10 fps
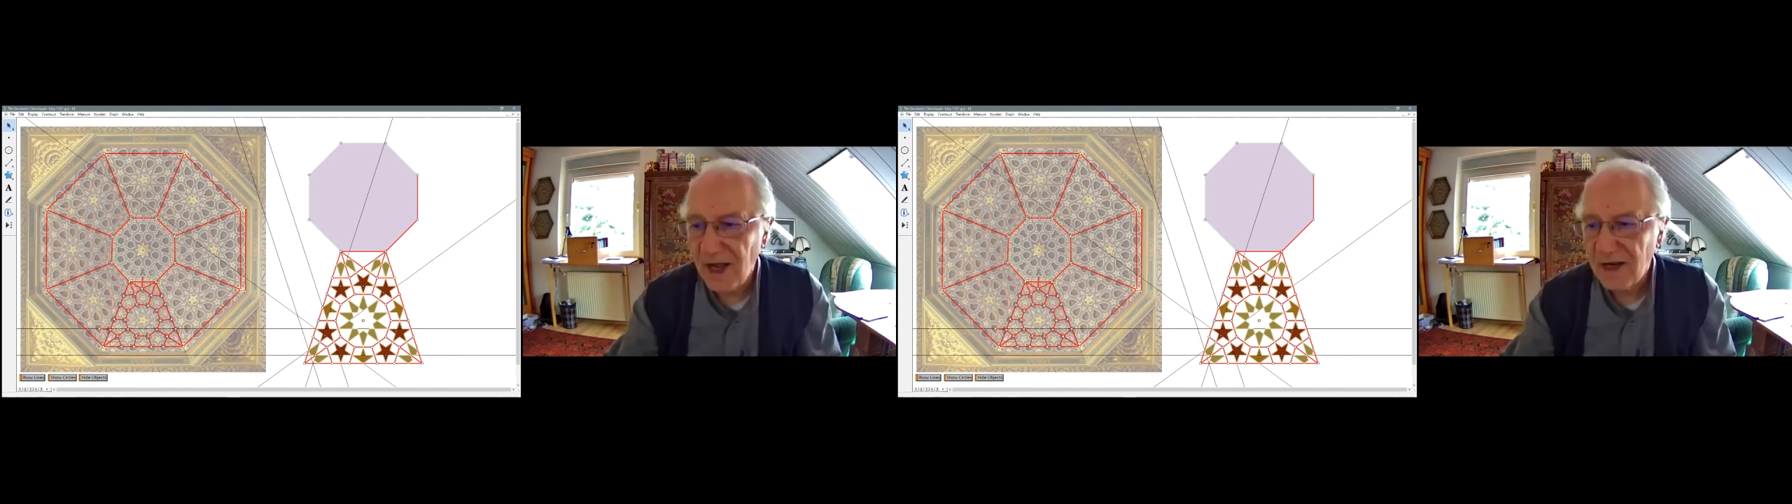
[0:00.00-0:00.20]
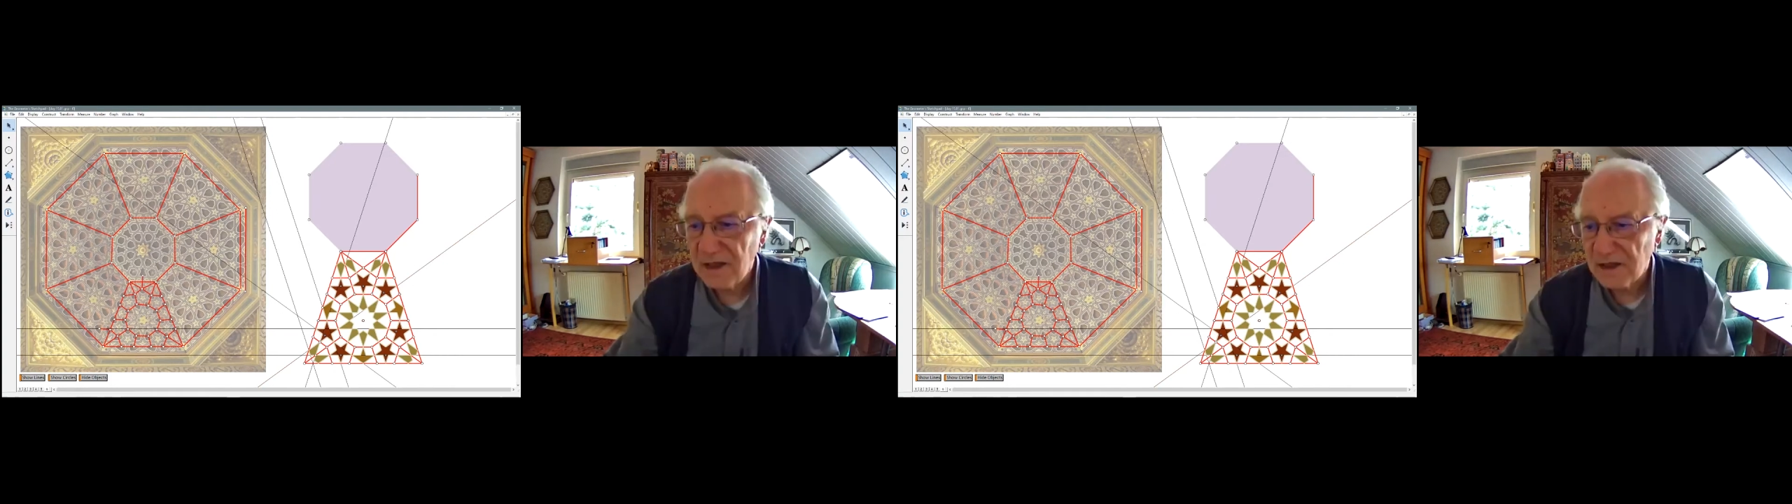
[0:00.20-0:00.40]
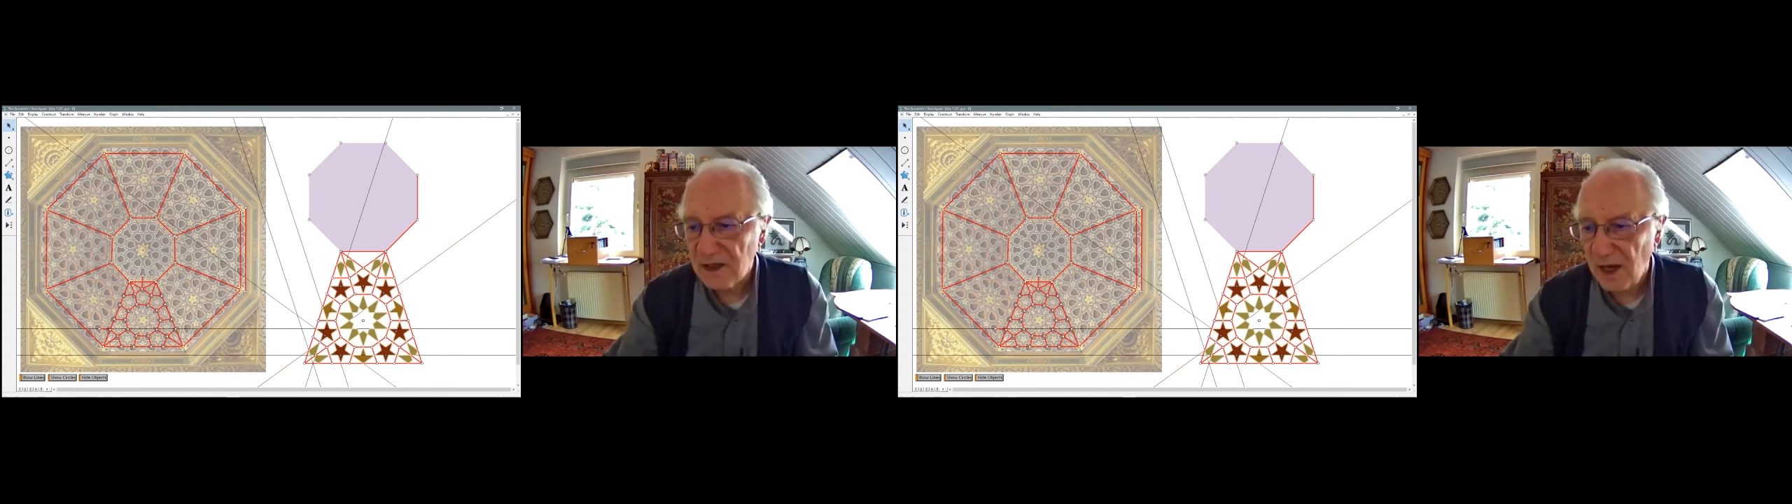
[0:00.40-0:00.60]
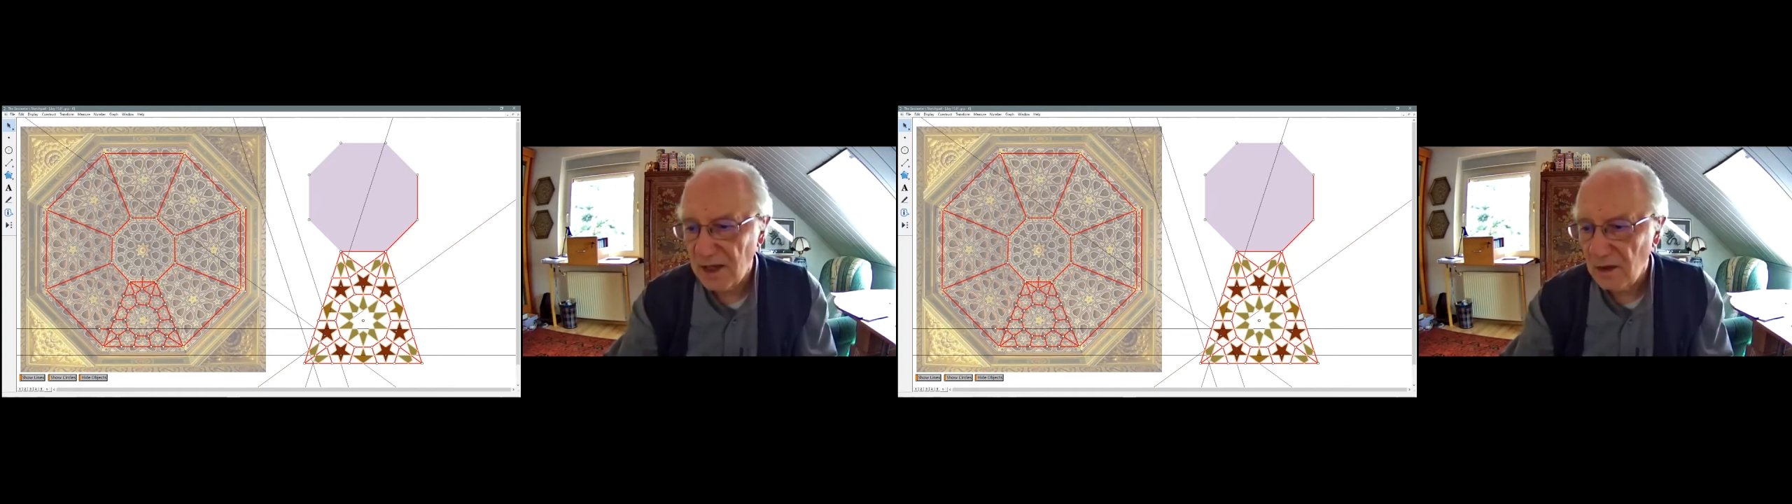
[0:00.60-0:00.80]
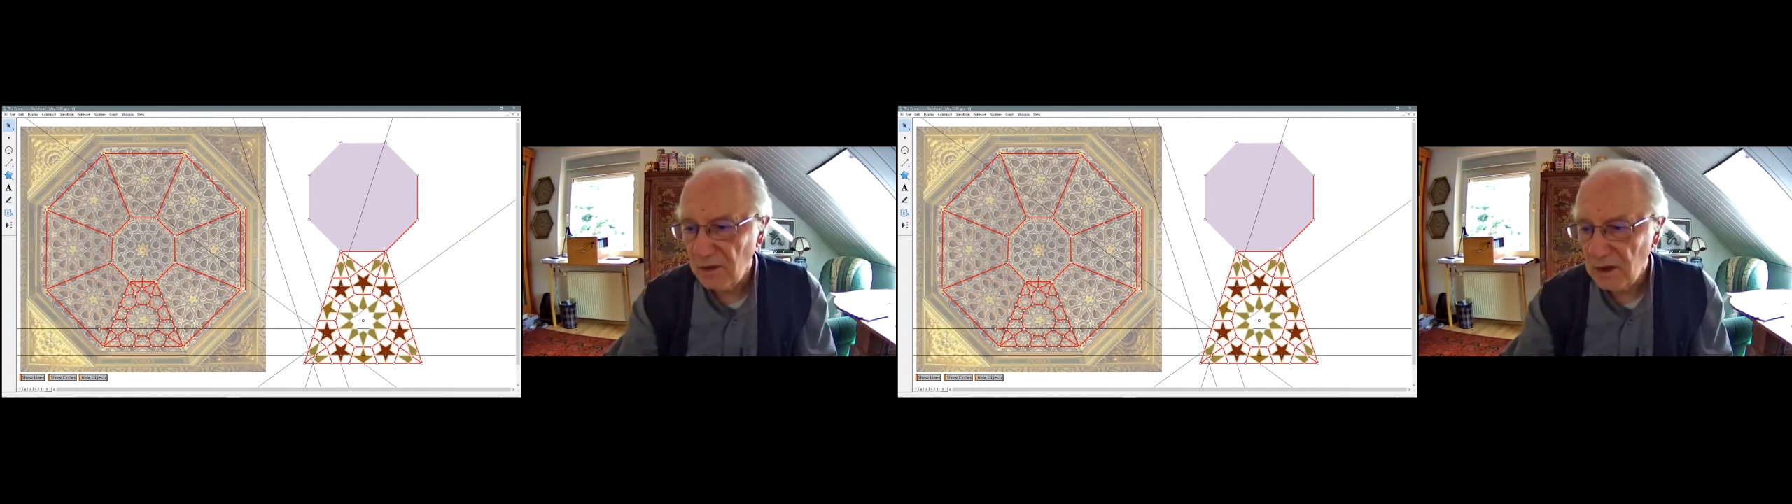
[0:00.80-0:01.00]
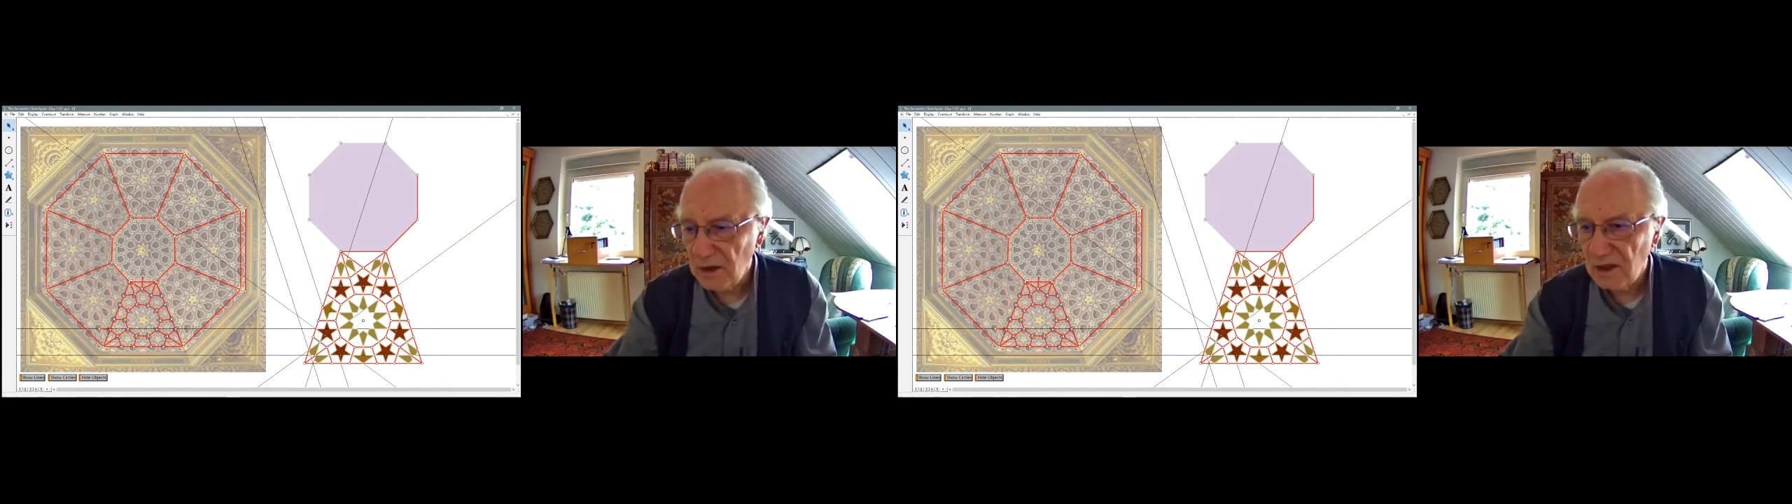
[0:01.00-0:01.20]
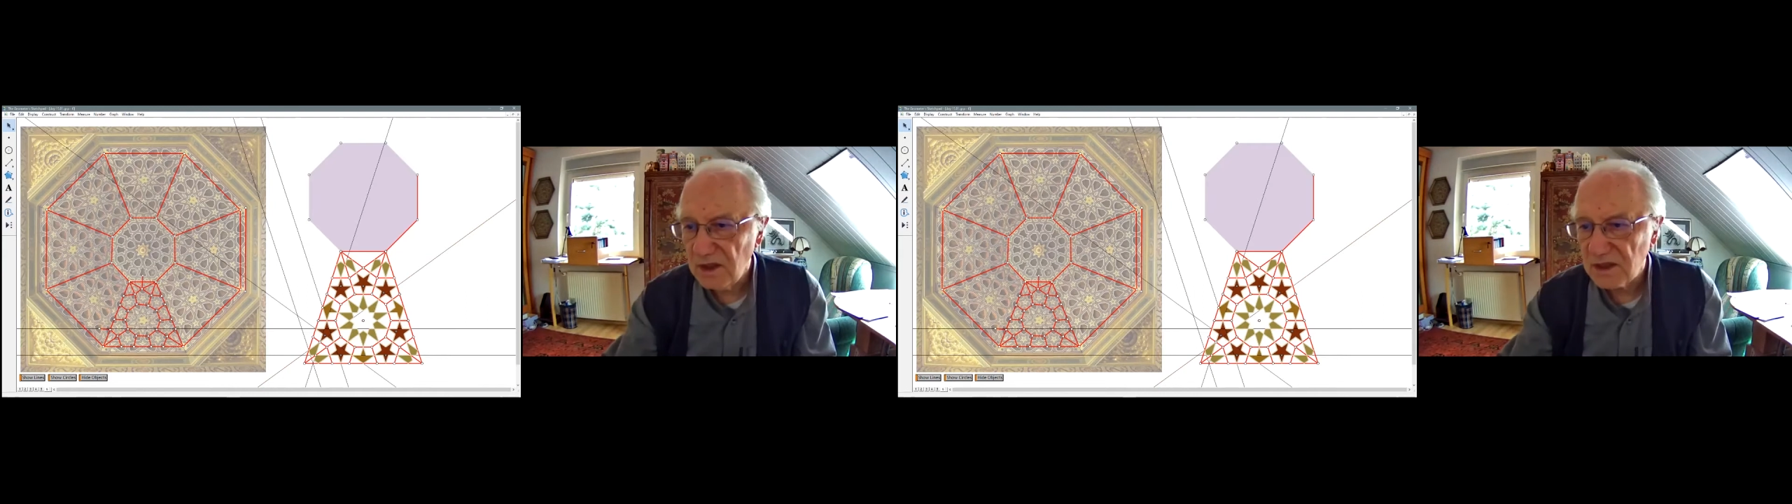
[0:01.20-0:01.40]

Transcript: hide these lines.